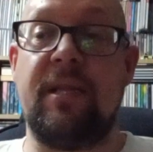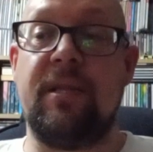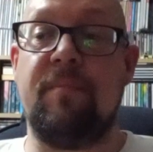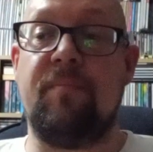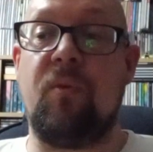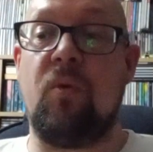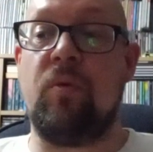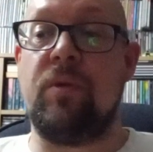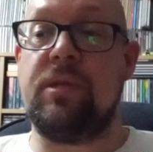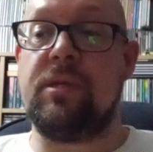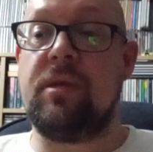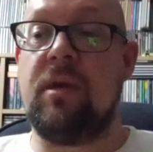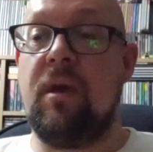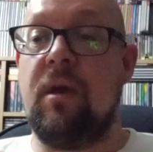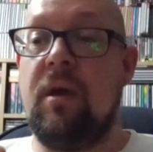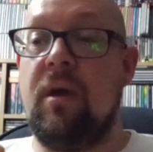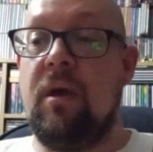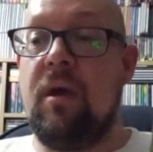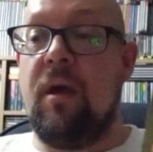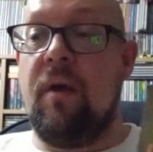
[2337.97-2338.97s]
the point
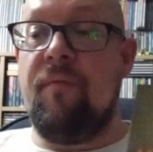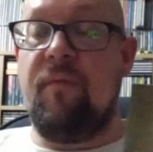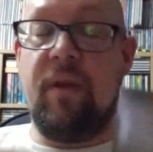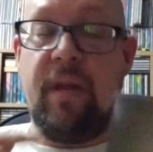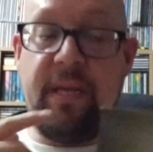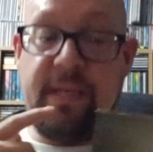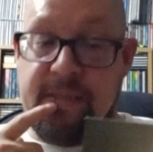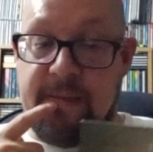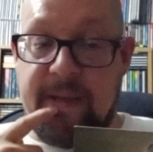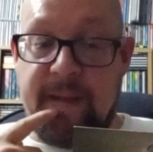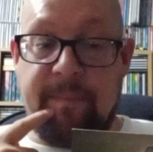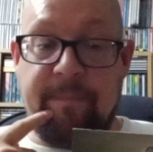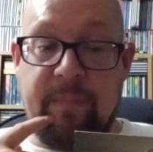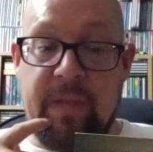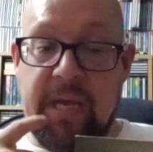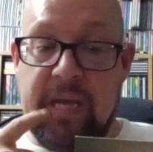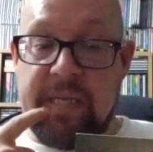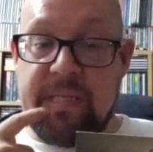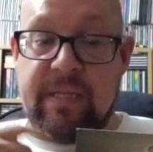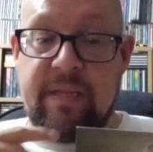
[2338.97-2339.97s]
of releasing it?
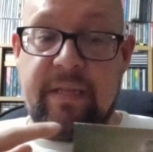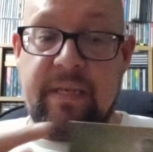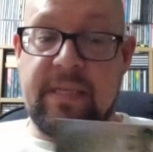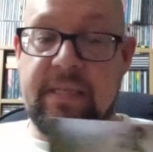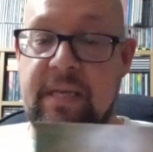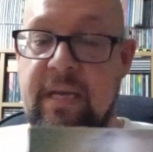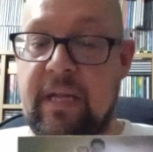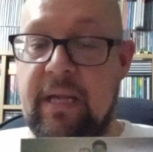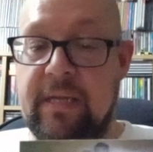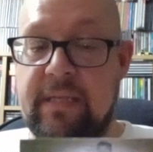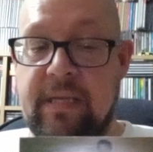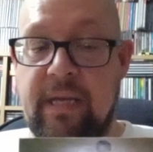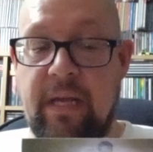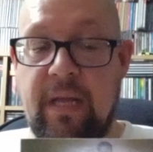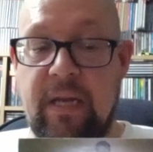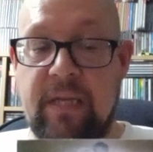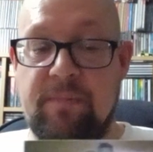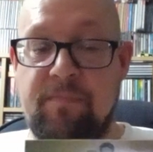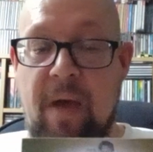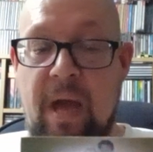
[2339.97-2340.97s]
So this CD
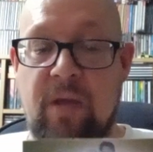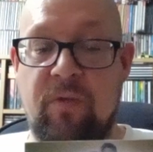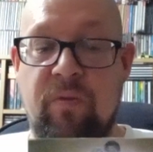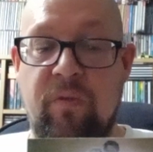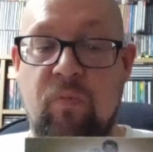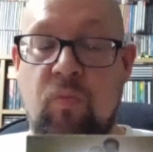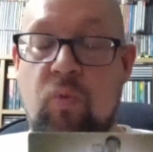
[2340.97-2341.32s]
single is backed with